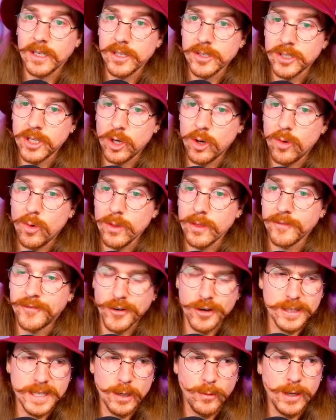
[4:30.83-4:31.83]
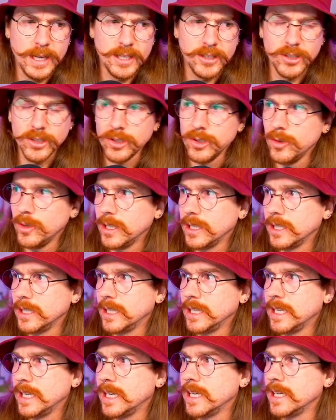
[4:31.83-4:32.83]
So the first thing we can do
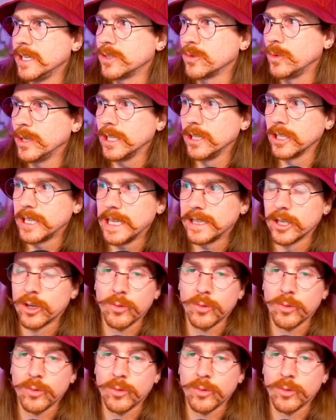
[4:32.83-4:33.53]
is we can look at the